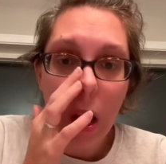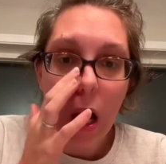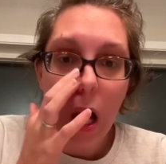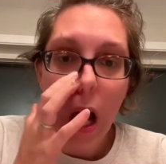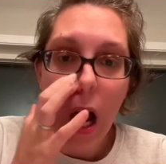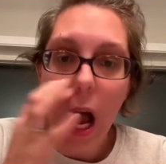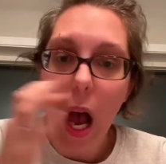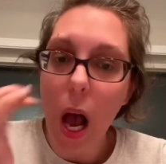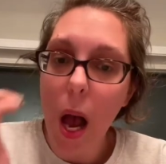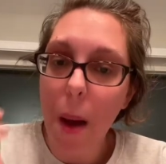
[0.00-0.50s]

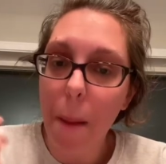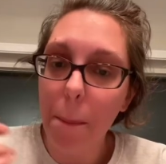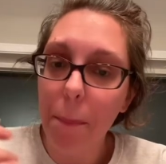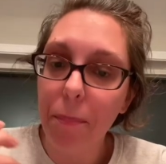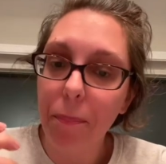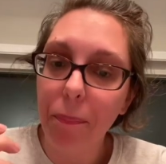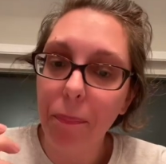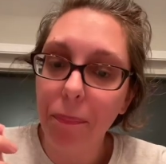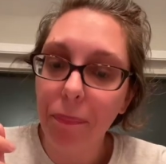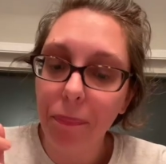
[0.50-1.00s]
Um,
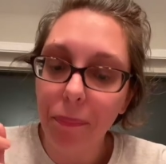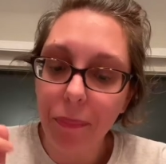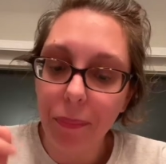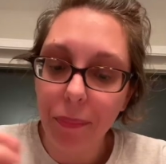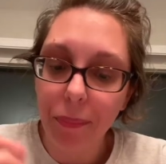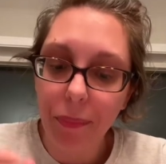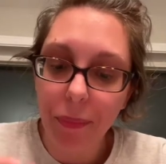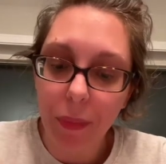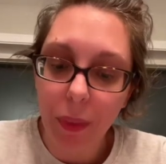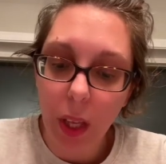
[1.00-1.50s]

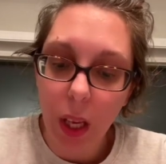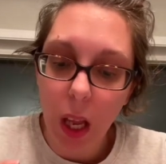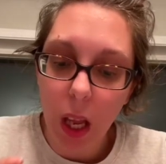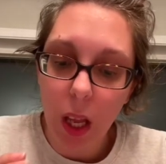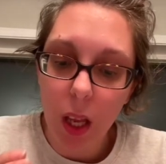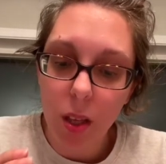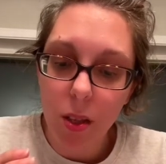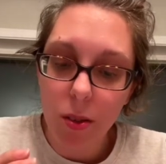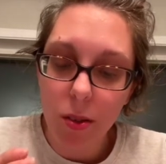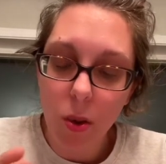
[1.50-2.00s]

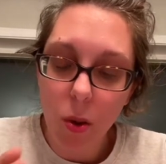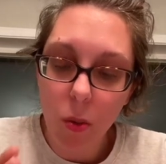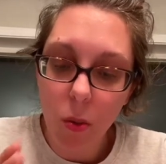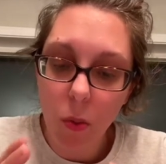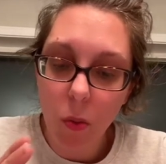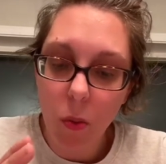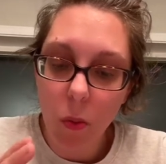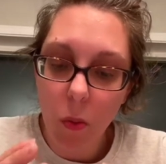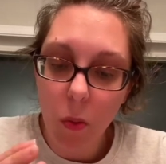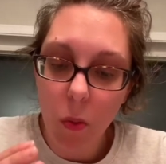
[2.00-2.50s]

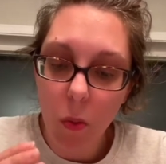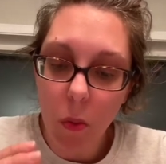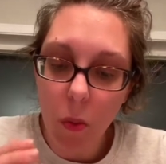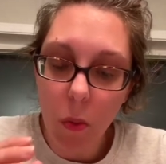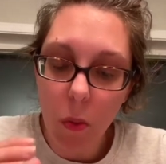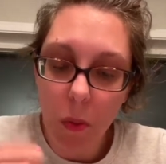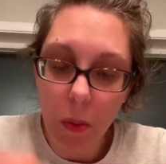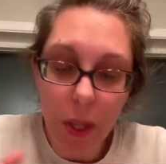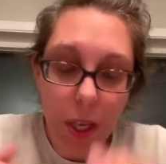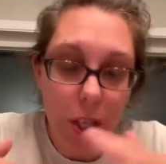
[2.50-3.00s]
so
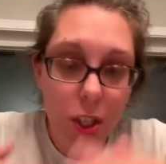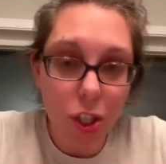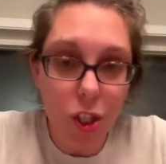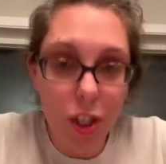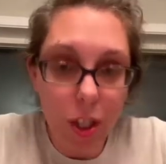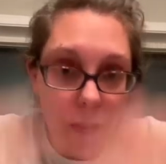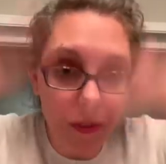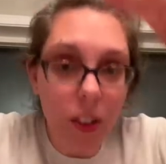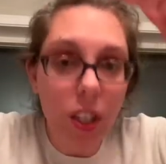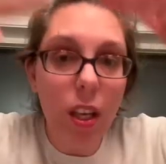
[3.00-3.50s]
this
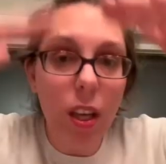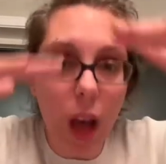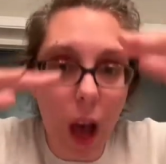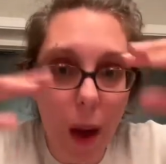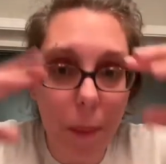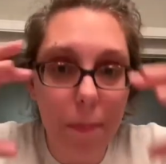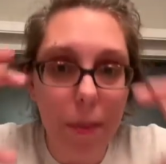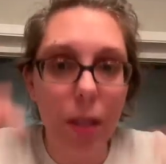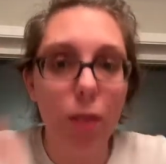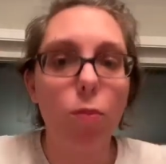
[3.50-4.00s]
shifting
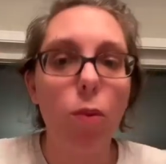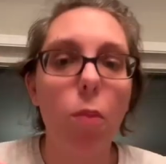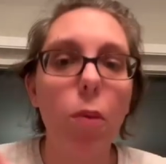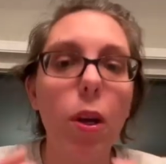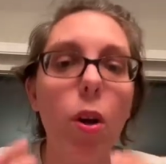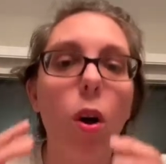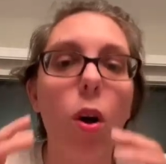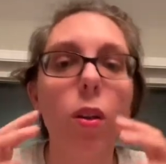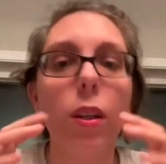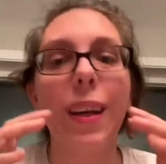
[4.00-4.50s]
up is what we
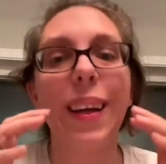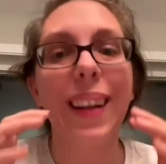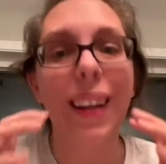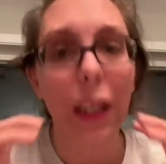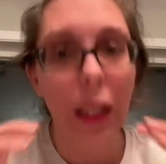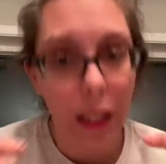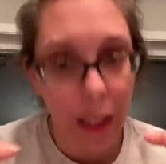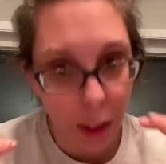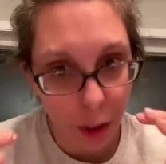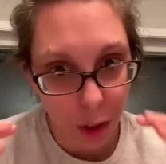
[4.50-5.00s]
call the
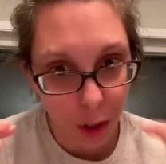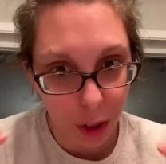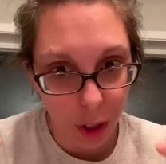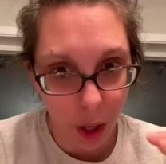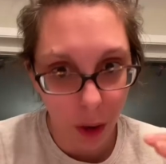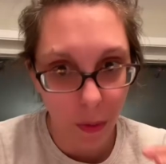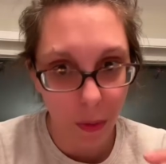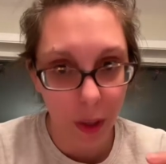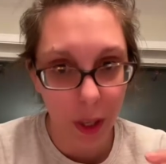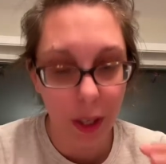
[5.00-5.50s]
clear
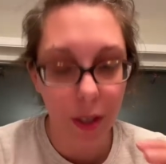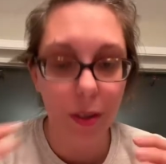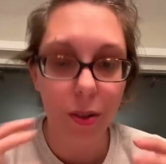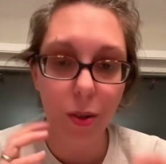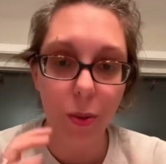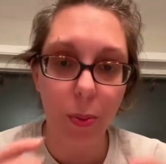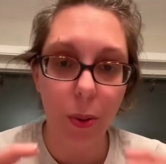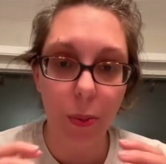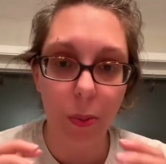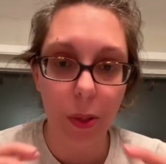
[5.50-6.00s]
zone in
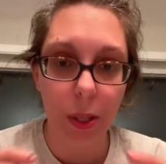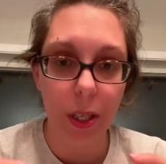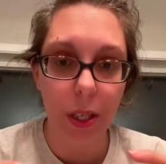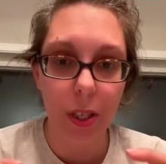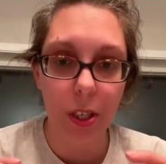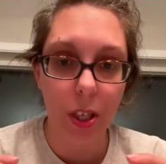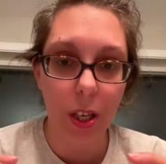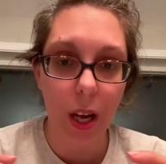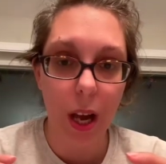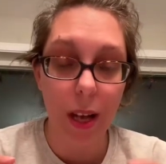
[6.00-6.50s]

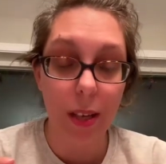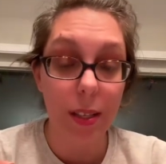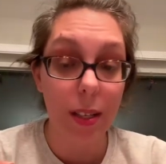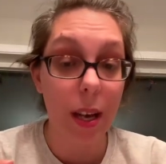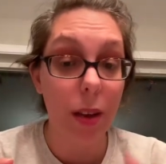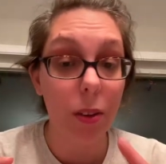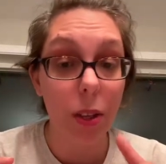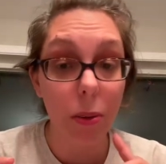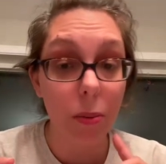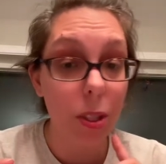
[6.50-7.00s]
superposition eyes.
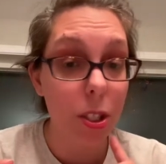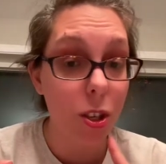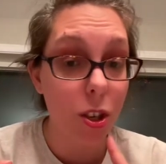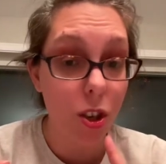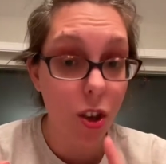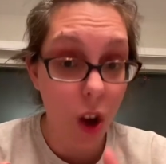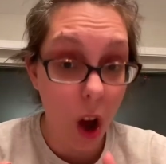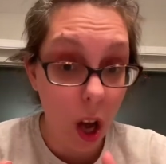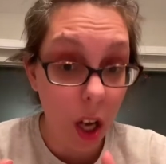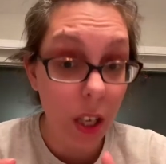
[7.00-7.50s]
Now, there is
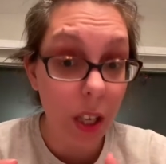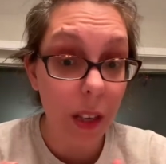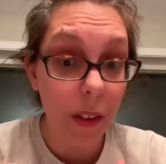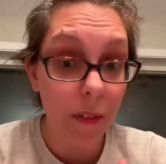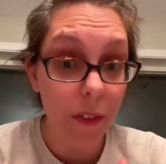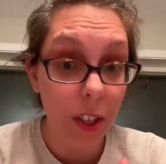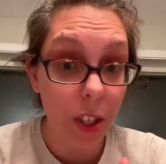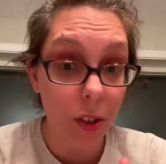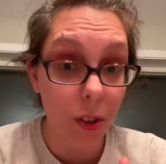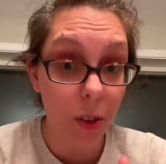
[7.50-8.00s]
not an
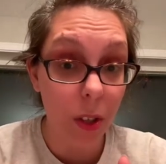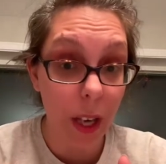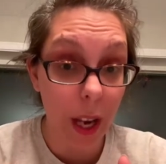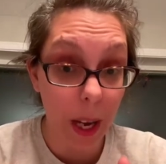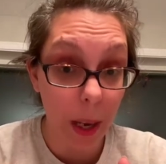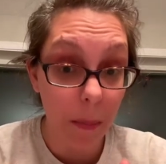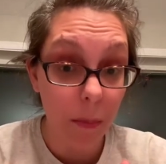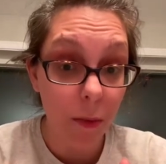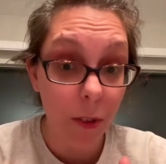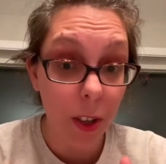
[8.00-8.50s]
official
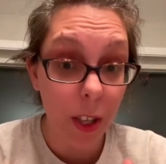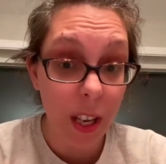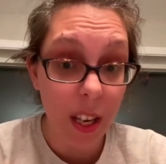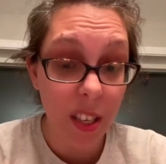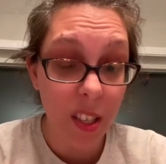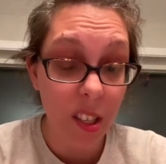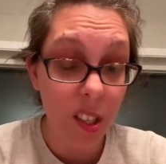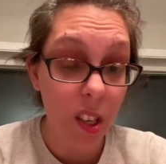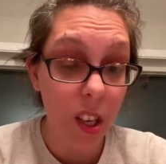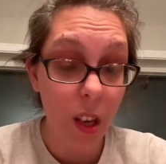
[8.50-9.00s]
name for
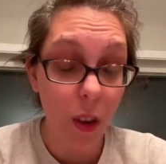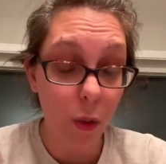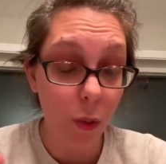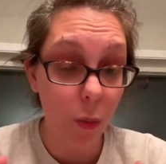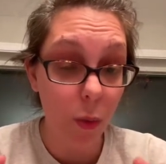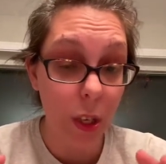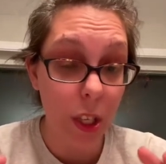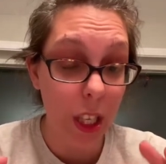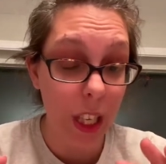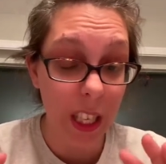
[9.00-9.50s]
this,
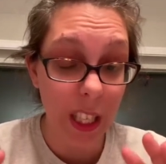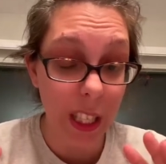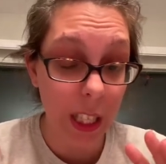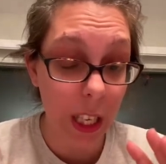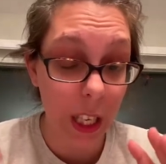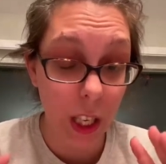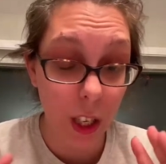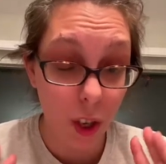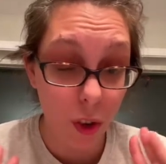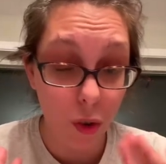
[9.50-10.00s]
which is
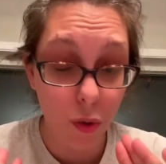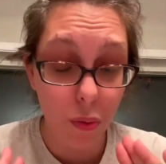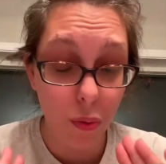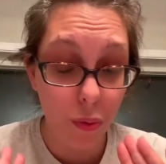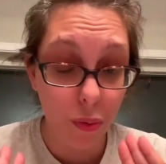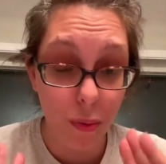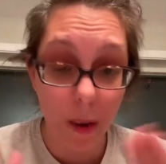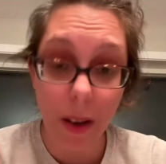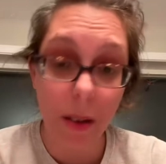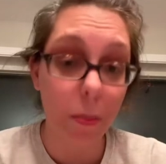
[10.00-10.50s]

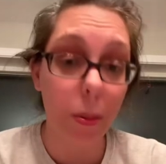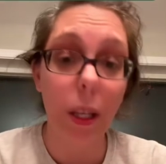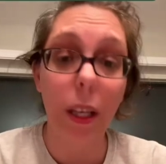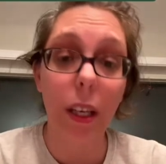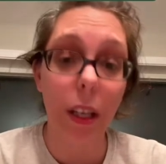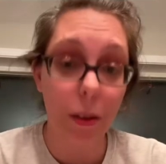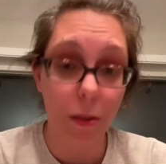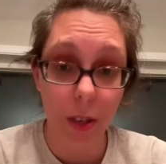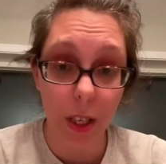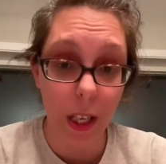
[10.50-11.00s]

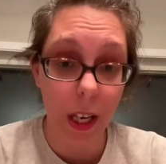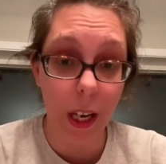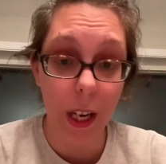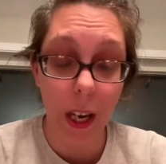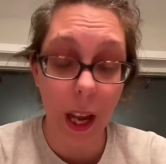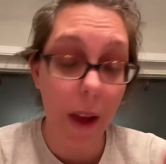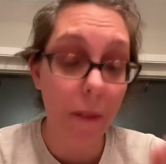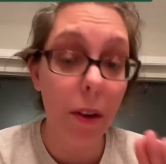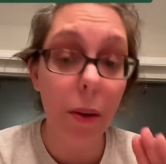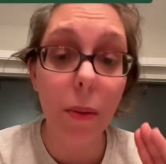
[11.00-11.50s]
incredibly
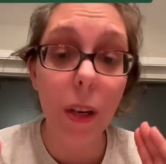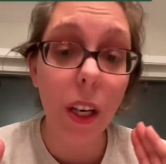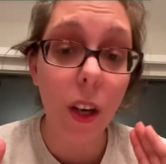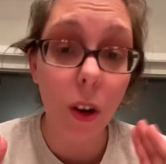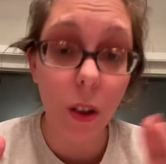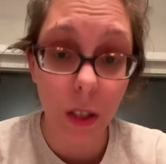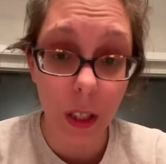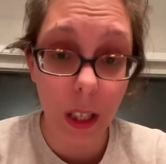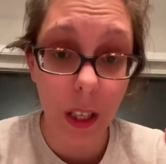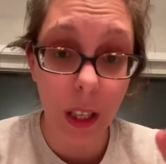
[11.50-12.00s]
irritating. Everybody
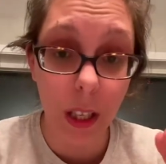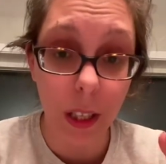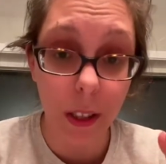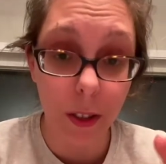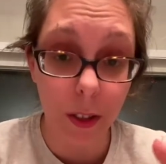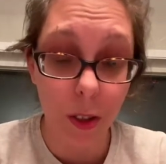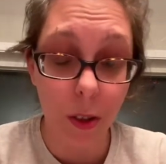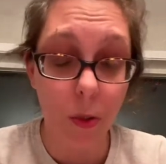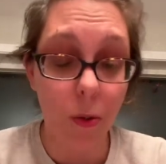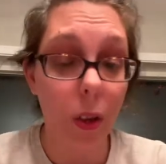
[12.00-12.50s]
calls it the clear
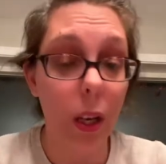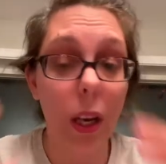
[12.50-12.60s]
zone.